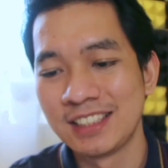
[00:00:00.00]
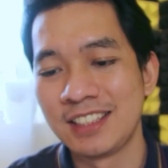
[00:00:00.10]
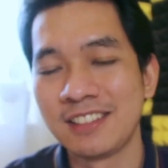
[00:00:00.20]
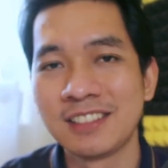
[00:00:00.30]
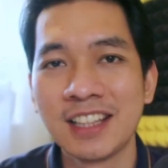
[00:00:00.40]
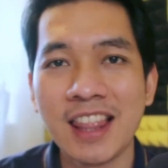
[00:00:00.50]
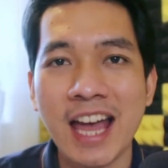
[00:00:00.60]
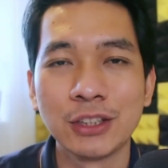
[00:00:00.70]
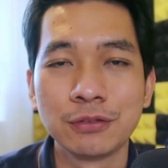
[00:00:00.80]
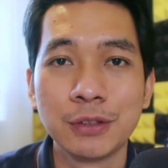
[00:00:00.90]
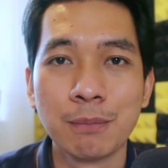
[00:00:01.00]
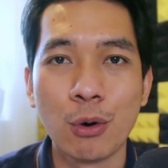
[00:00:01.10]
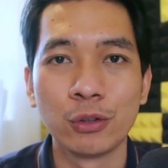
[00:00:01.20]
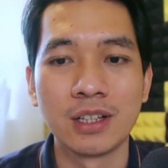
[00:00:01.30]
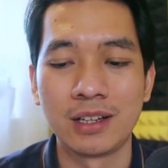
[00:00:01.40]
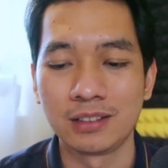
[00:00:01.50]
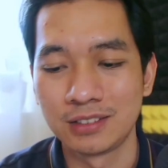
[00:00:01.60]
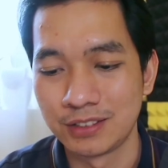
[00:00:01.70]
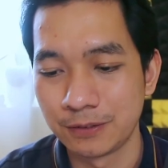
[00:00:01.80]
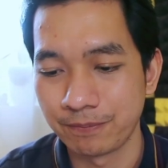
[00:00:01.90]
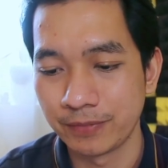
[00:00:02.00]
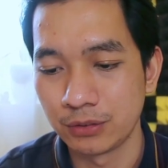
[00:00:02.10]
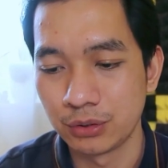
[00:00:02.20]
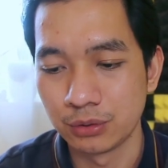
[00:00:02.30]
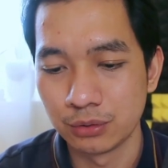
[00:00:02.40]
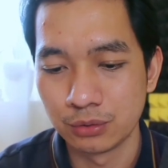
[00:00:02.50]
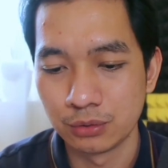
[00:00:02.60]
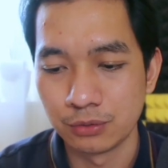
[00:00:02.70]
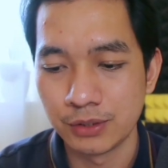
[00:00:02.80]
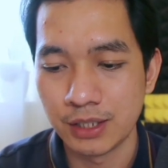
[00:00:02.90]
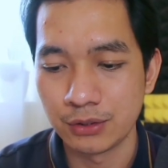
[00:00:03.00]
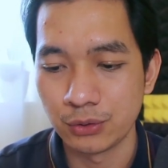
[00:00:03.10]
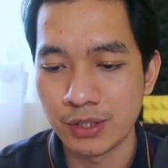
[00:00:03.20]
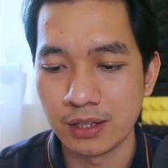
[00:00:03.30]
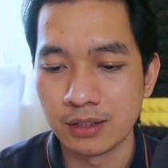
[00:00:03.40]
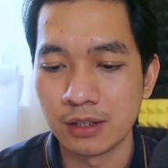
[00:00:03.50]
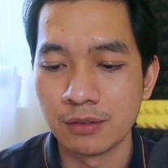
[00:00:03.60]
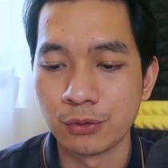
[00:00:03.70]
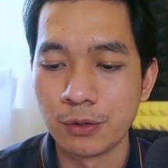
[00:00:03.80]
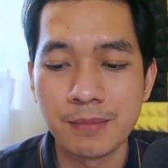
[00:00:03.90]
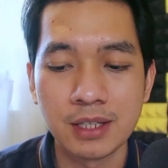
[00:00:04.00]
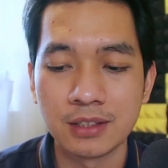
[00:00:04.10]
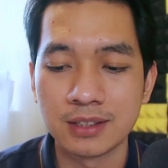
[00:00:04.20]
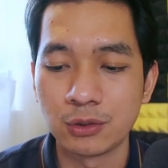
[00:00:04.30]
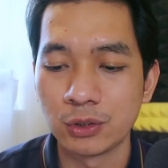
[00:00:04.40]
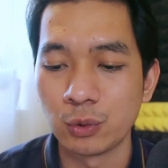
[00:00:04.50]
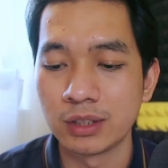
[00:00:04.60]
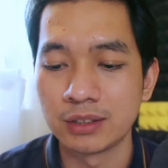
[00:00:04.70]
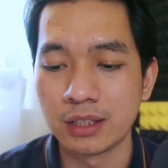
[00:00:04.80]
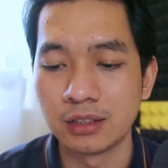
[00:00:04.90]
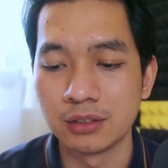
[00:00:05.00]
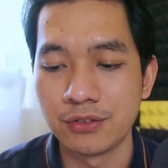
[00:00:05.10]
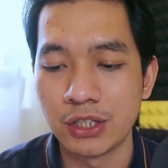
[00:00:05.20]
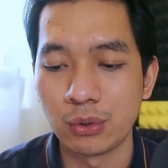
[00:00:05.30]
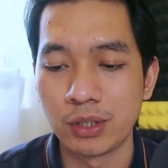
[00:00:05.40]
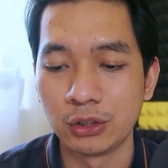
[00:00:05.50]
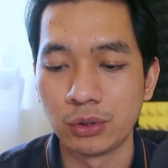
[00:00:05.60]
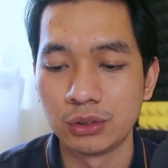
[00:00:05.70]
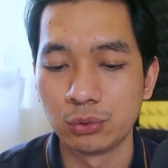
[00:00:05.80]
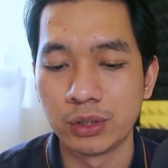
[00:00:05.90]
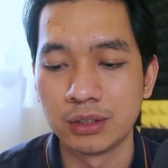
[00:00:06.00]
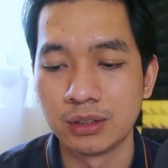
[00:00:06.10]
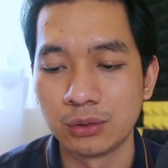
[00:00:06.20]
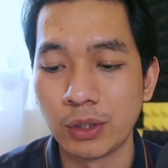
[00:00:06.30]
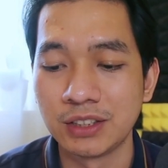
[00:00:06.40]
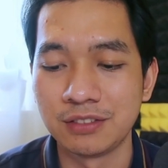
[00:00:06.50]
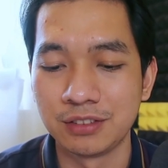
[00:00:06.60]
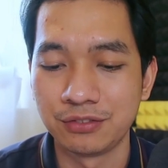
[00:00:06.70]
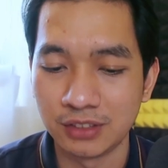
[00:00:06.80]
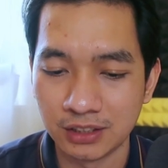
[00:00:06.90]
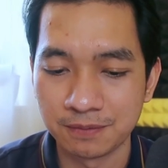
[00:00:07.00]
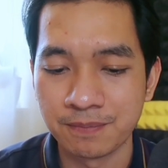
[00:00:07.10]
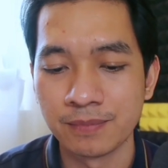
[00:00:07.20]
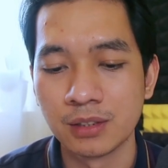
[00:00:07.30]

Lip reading: here in the land of the monarchs. So yeah, so for me it's the 22nd of January 2015.